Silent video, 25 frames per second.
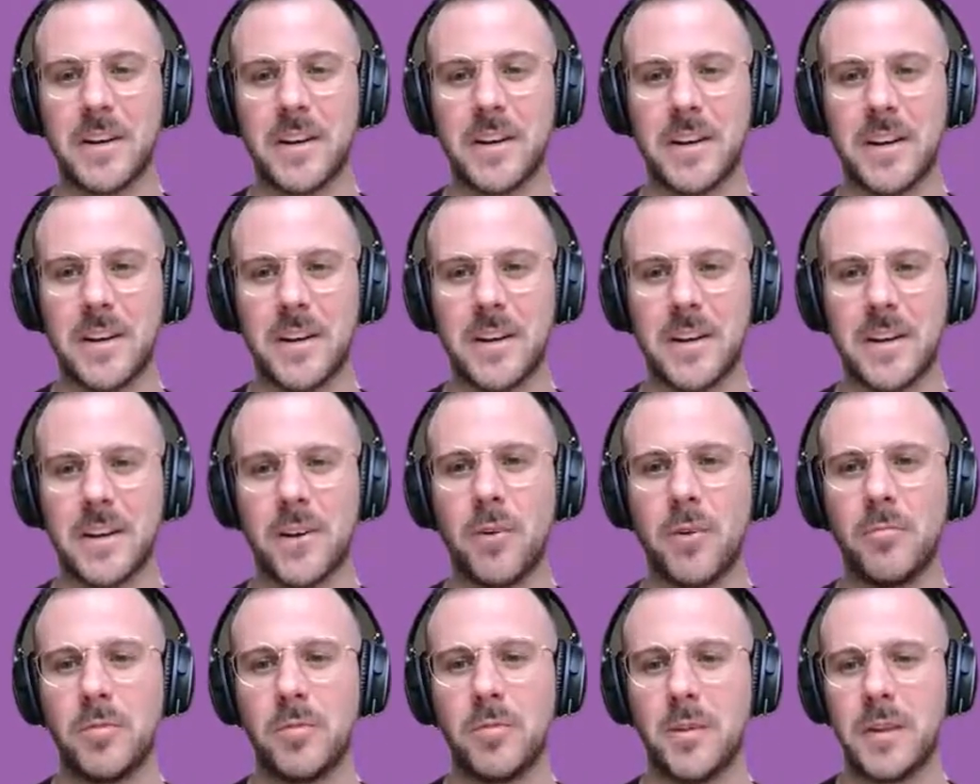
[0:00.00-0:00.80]
And
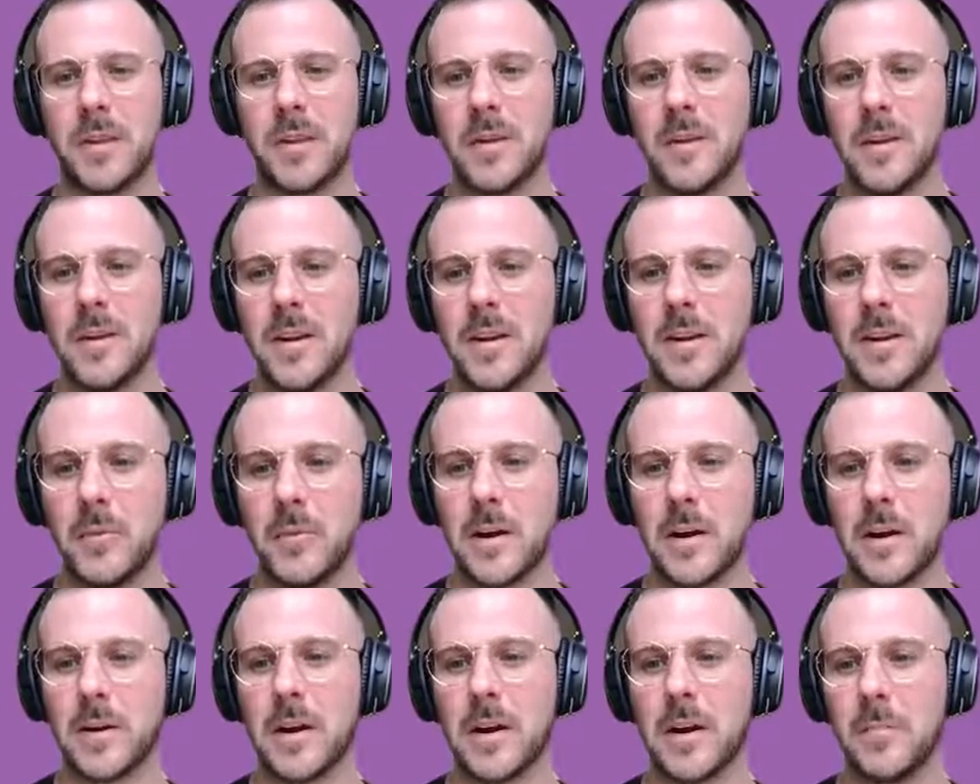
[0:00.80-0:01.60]
hopefully we
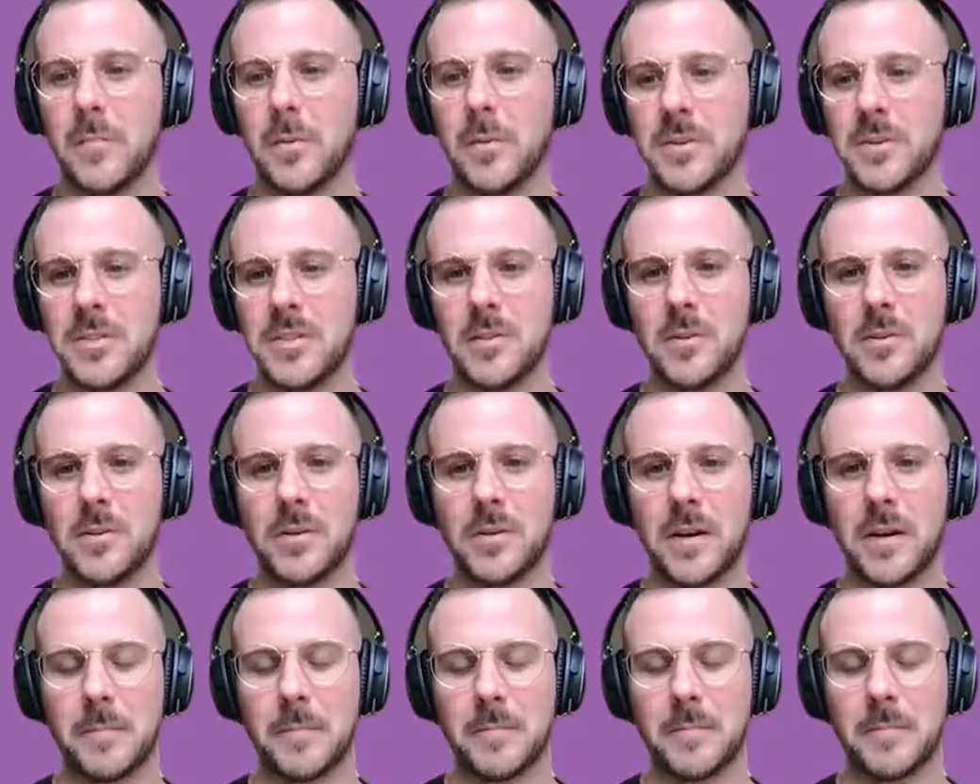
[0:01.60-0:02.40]
are able
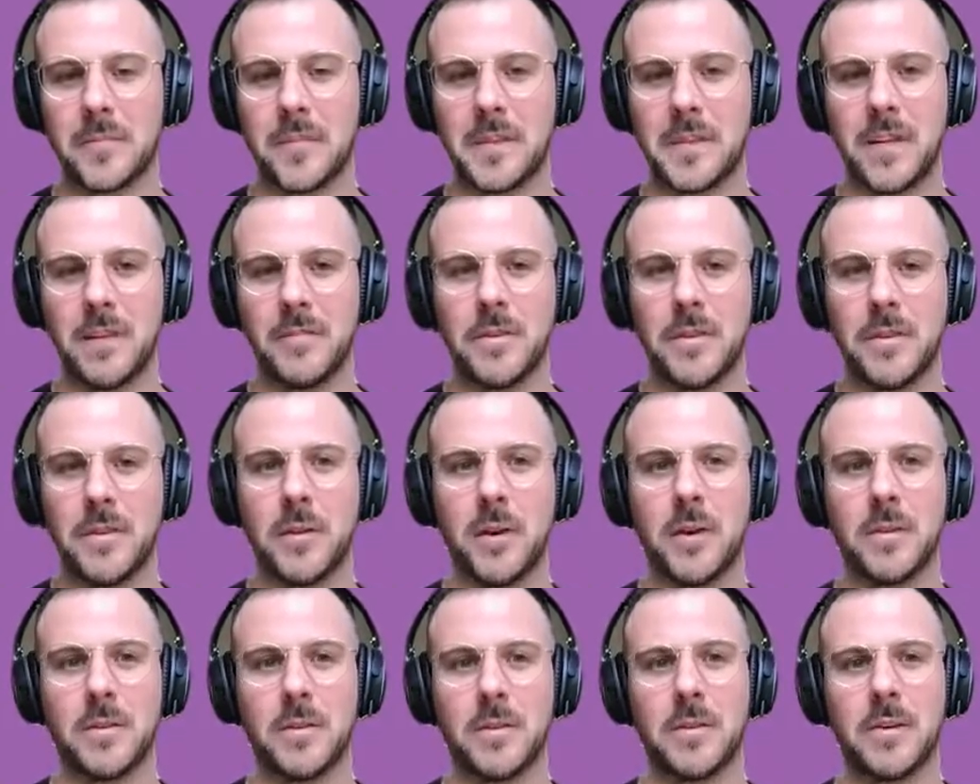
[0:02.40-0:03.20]
to give you
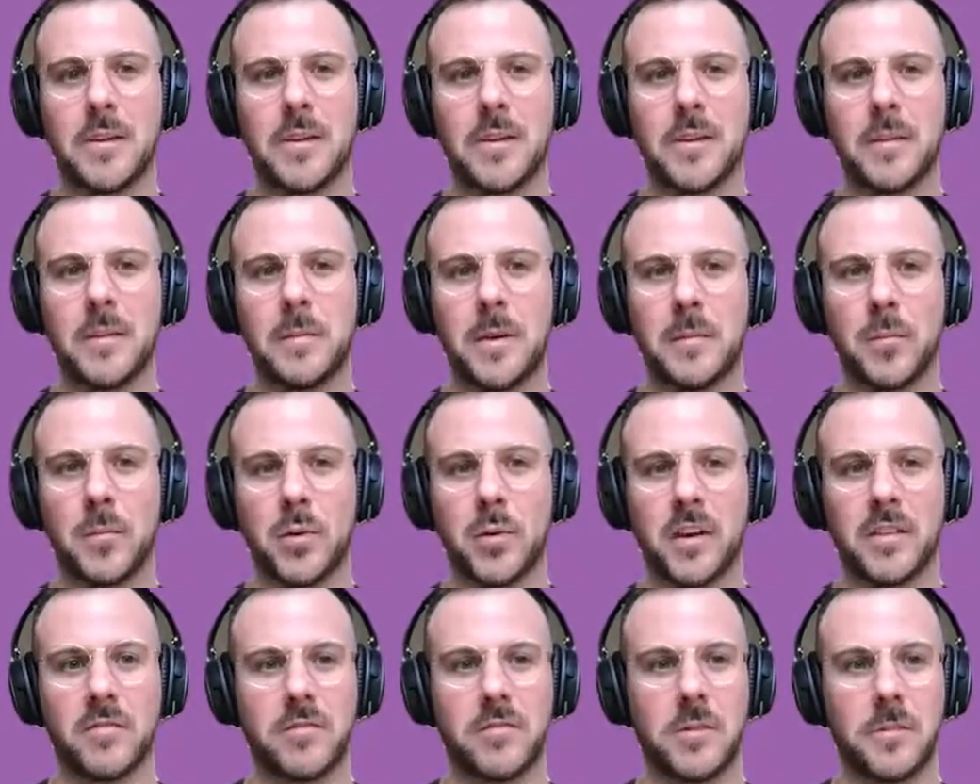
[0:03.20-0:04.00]
all a little bit
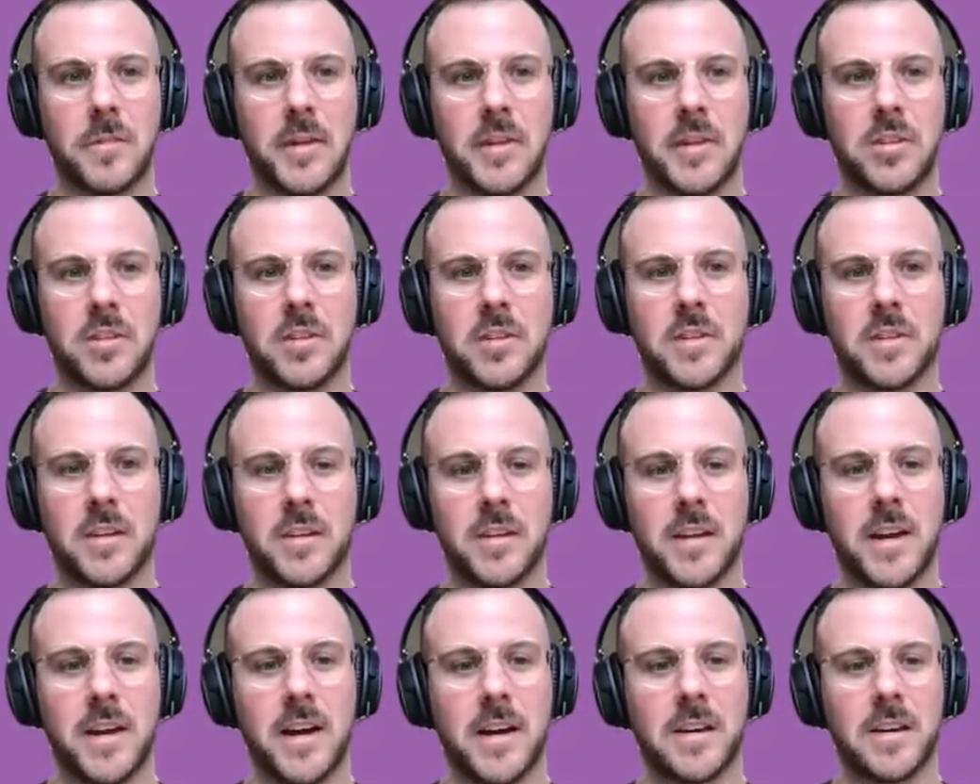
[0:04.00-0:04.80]
more information than
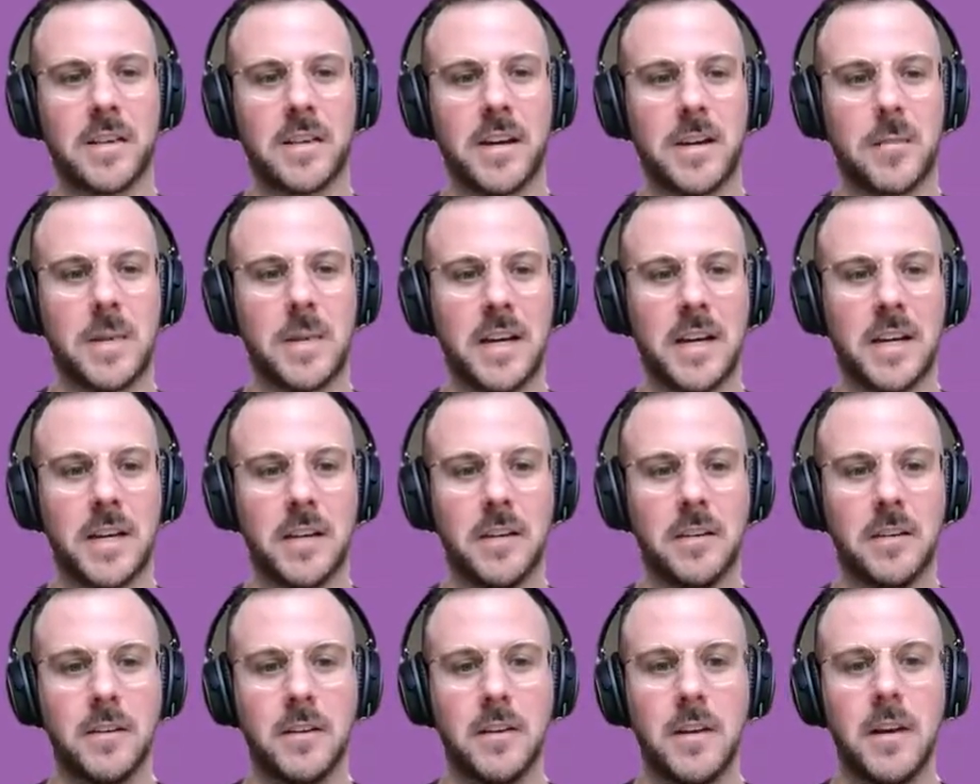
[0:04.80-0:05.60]
you had coming
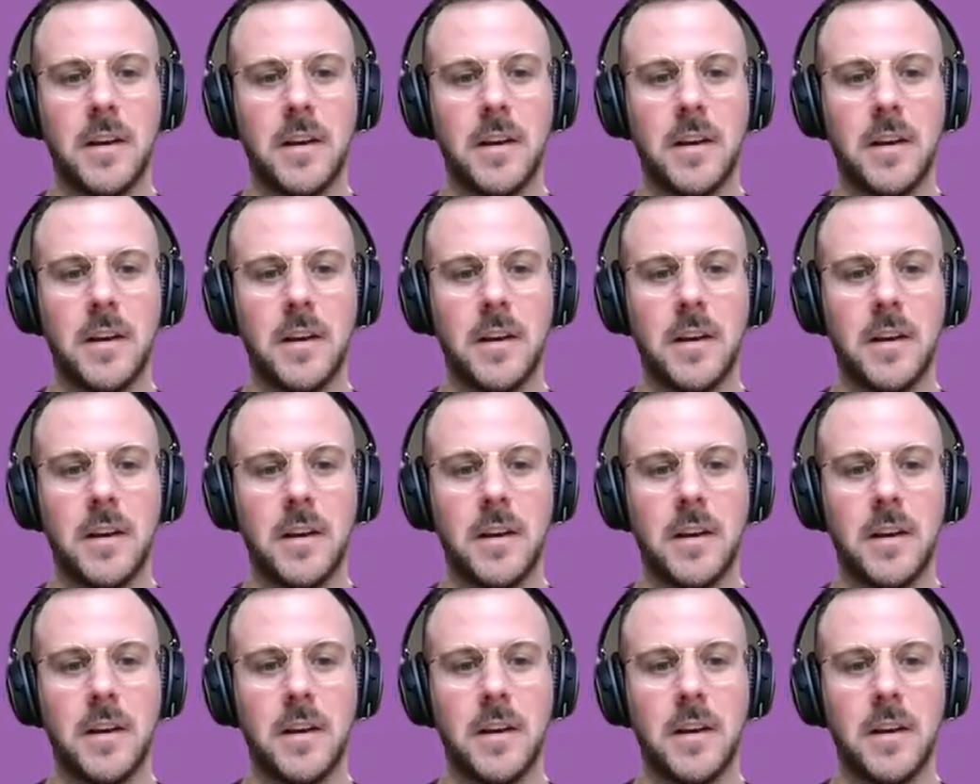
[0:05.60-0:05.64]
in.